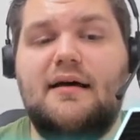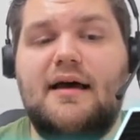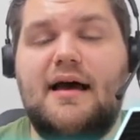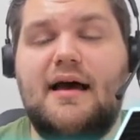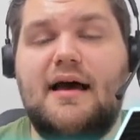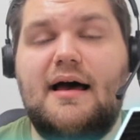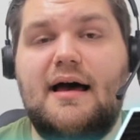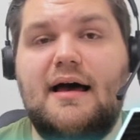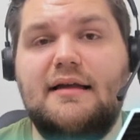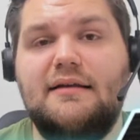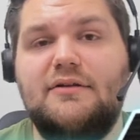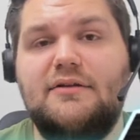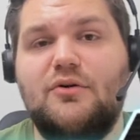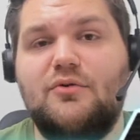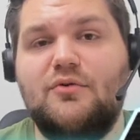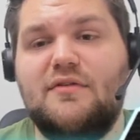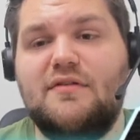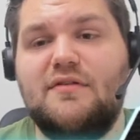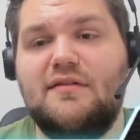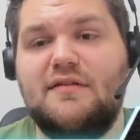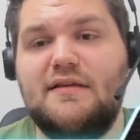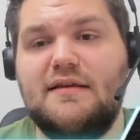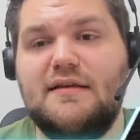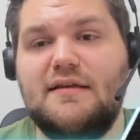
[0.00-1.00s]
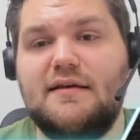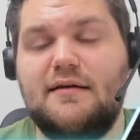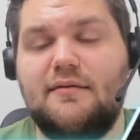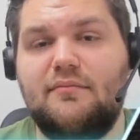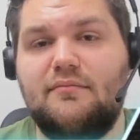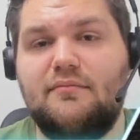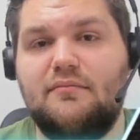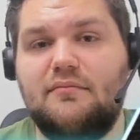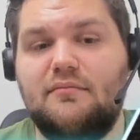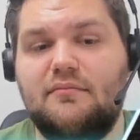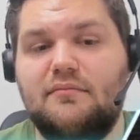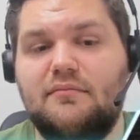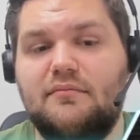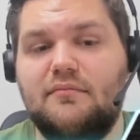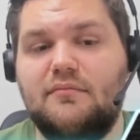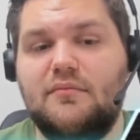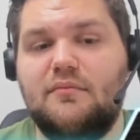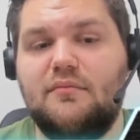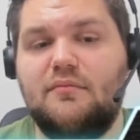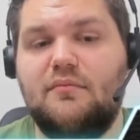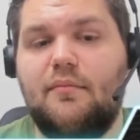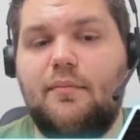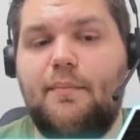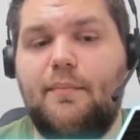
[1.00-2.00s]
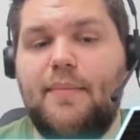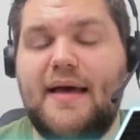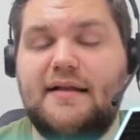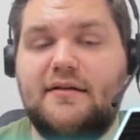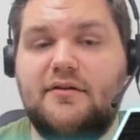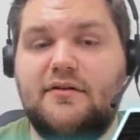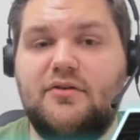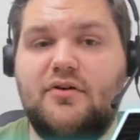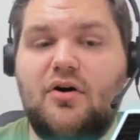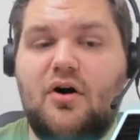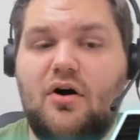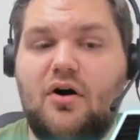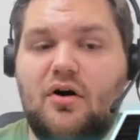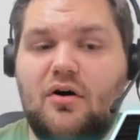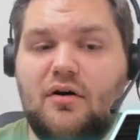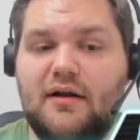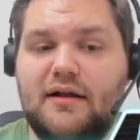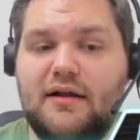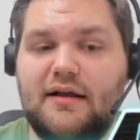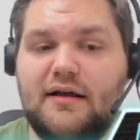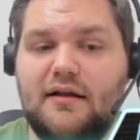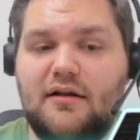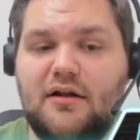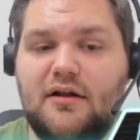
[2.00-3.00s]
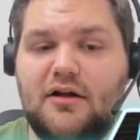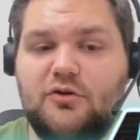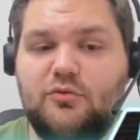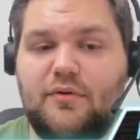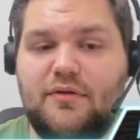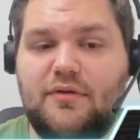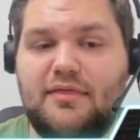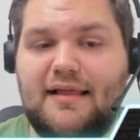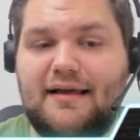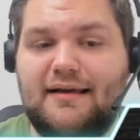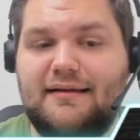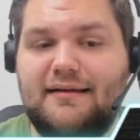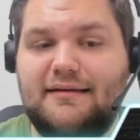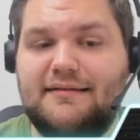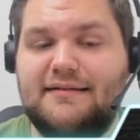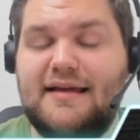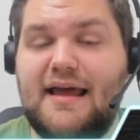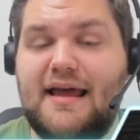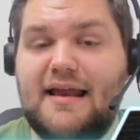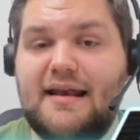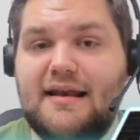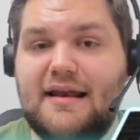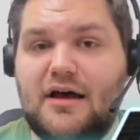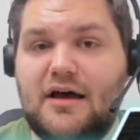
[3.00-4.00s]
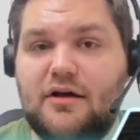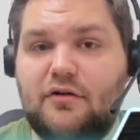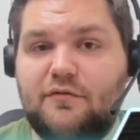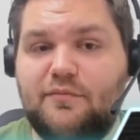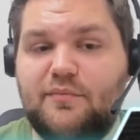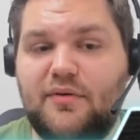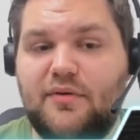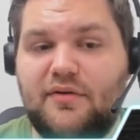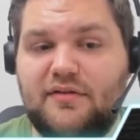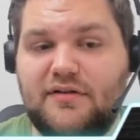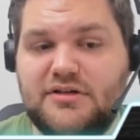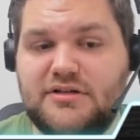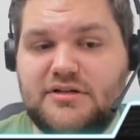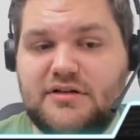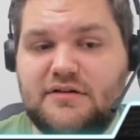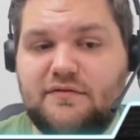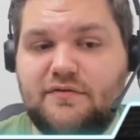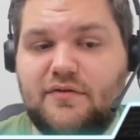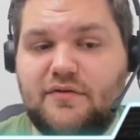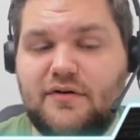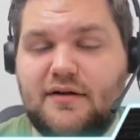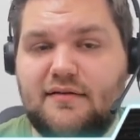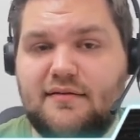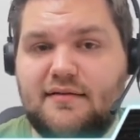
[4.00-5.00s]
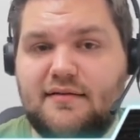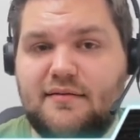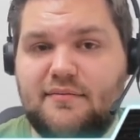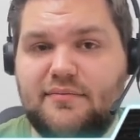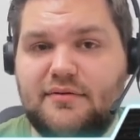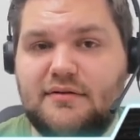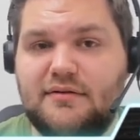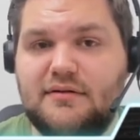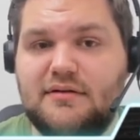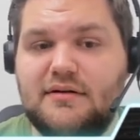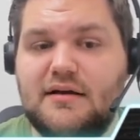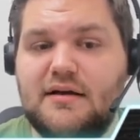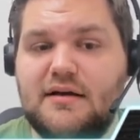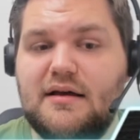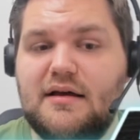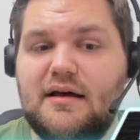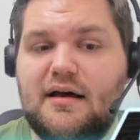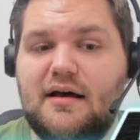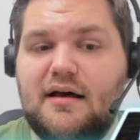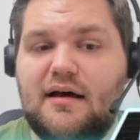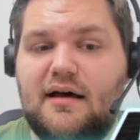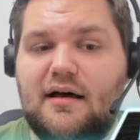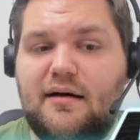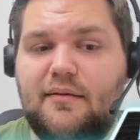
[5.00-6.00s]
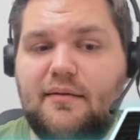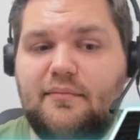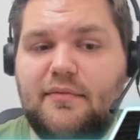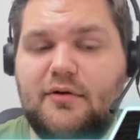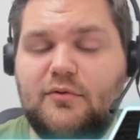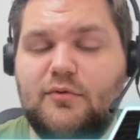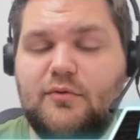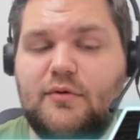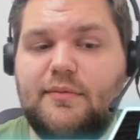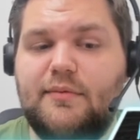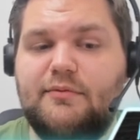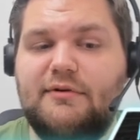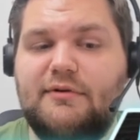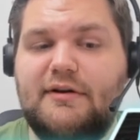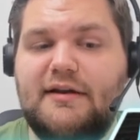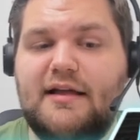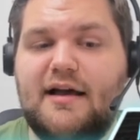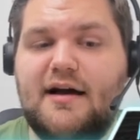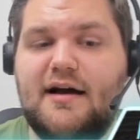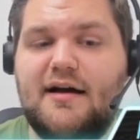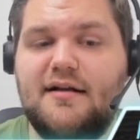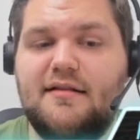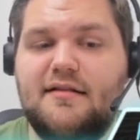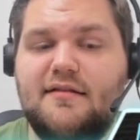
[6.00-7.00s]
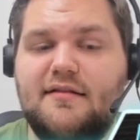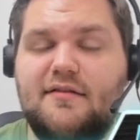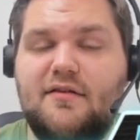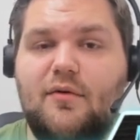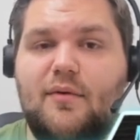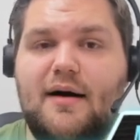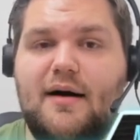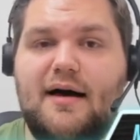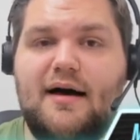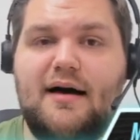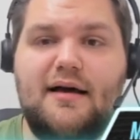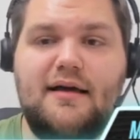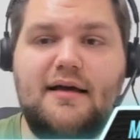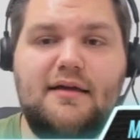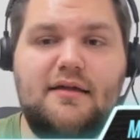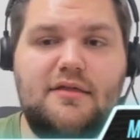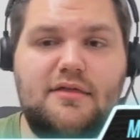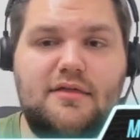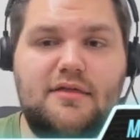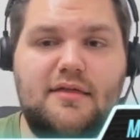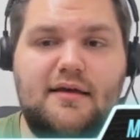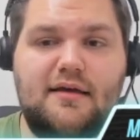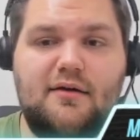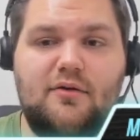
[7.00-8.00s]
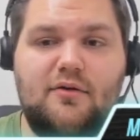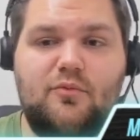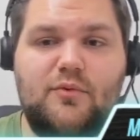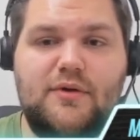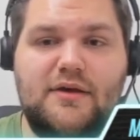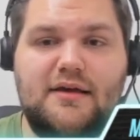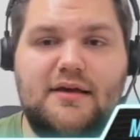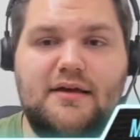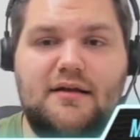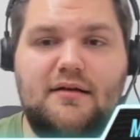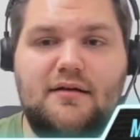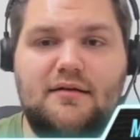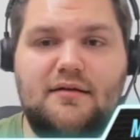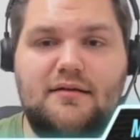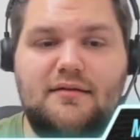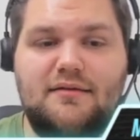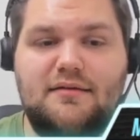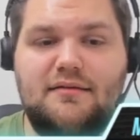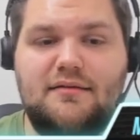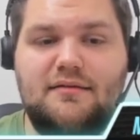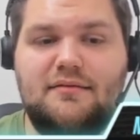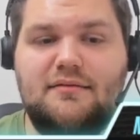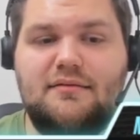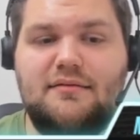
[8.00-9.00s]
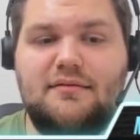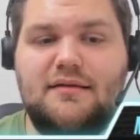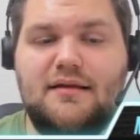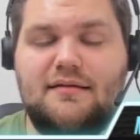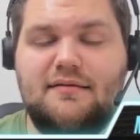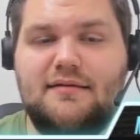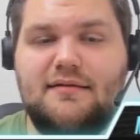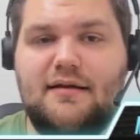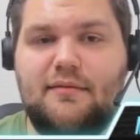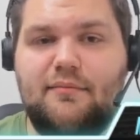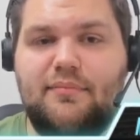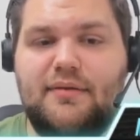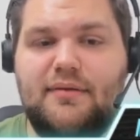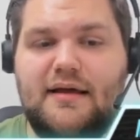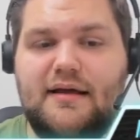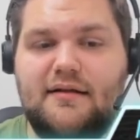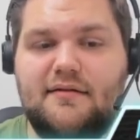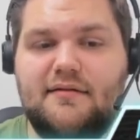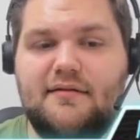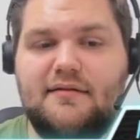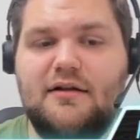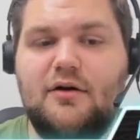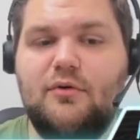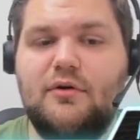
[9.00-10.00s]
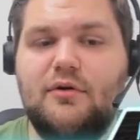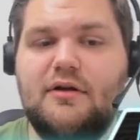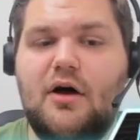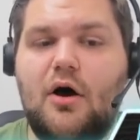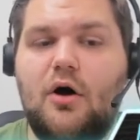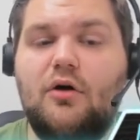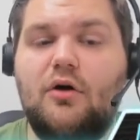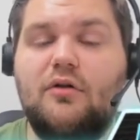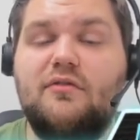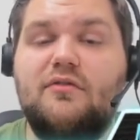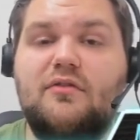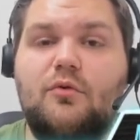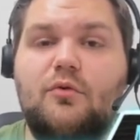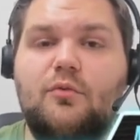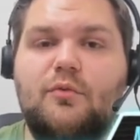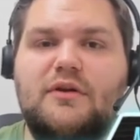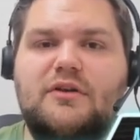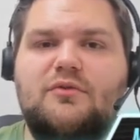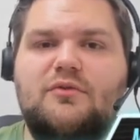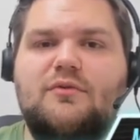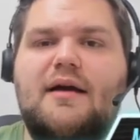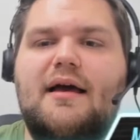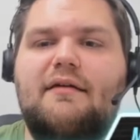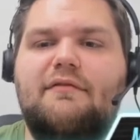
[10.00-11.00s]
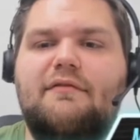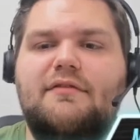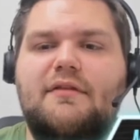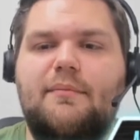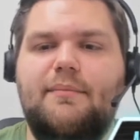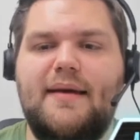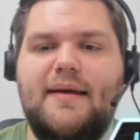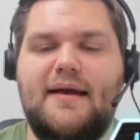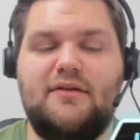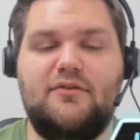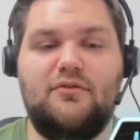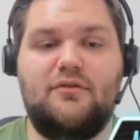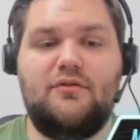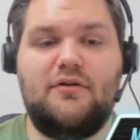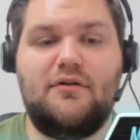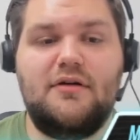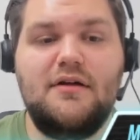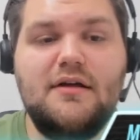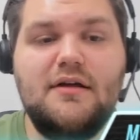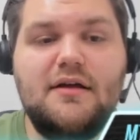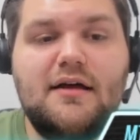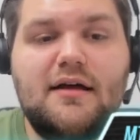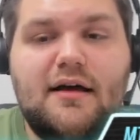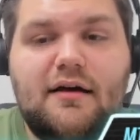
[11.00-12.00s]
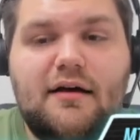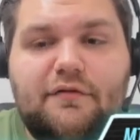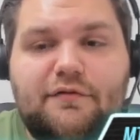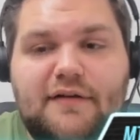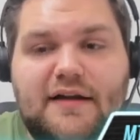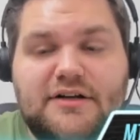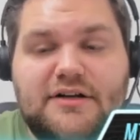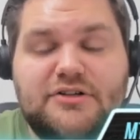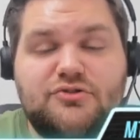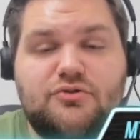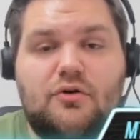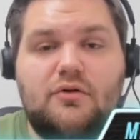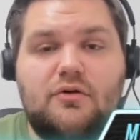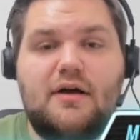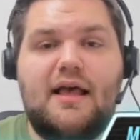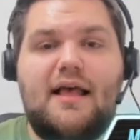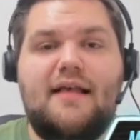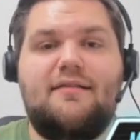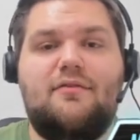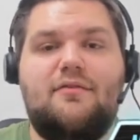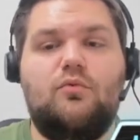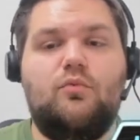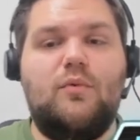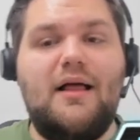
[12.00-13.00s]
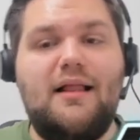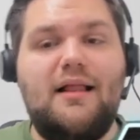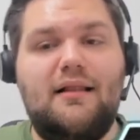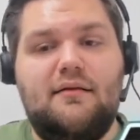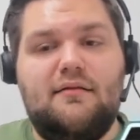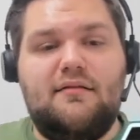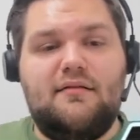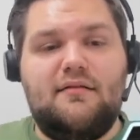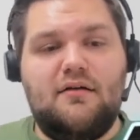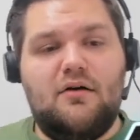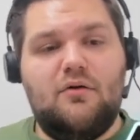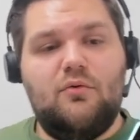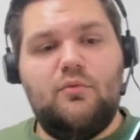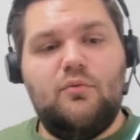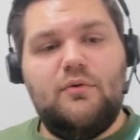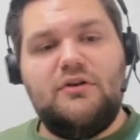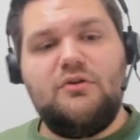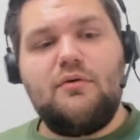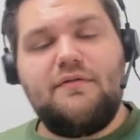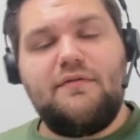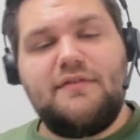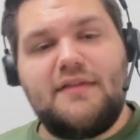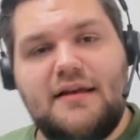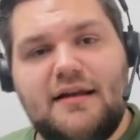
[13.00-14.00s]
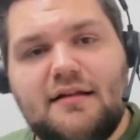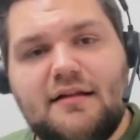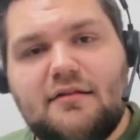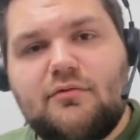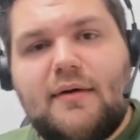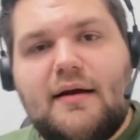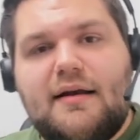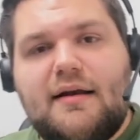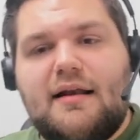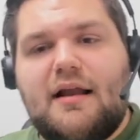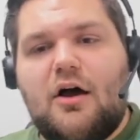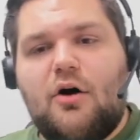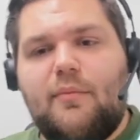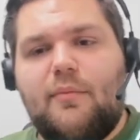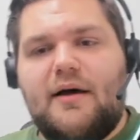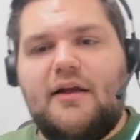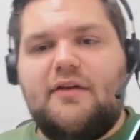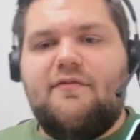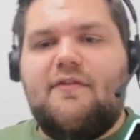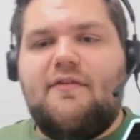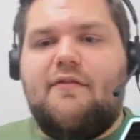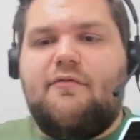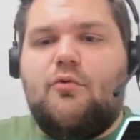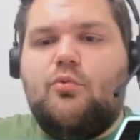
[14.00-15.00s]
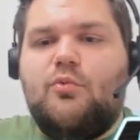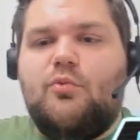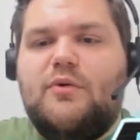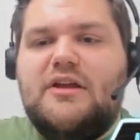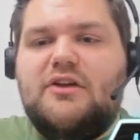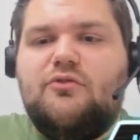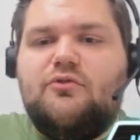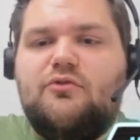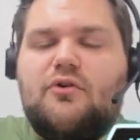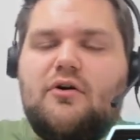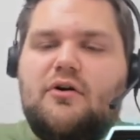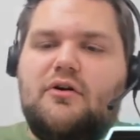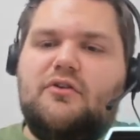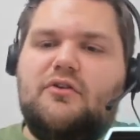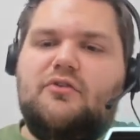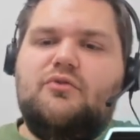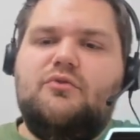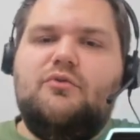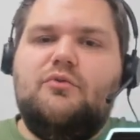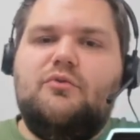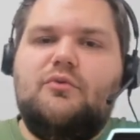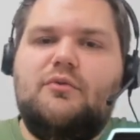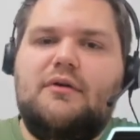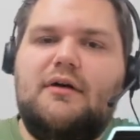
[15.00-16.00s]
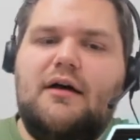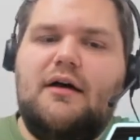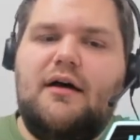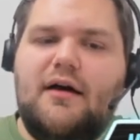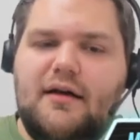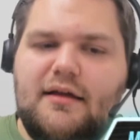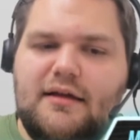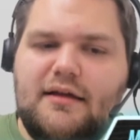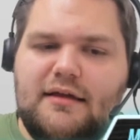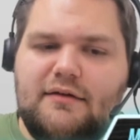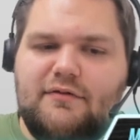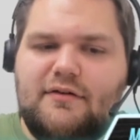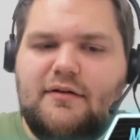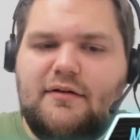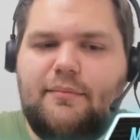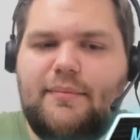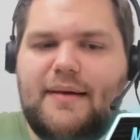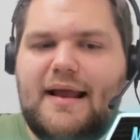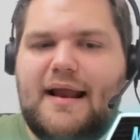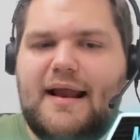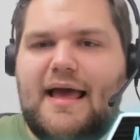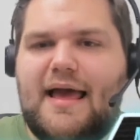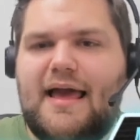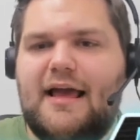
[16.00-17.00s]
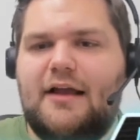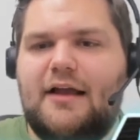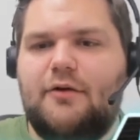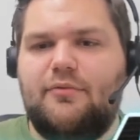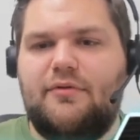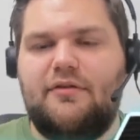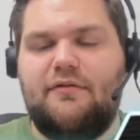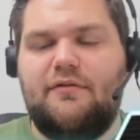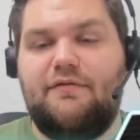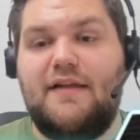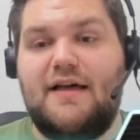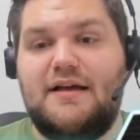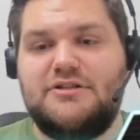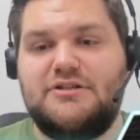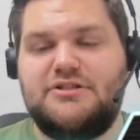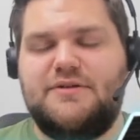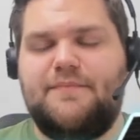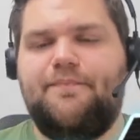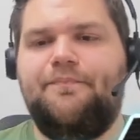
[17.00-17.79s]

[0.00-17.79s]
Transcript: I don't see him bet calling a lot with like a 10 out of position, for example. It will be really hard, so I think we can this time play it slowly. Also, we do have the backdoor flush draw as well. So we do have the nuts right now, but we have a redraw to even a better hand with the flush.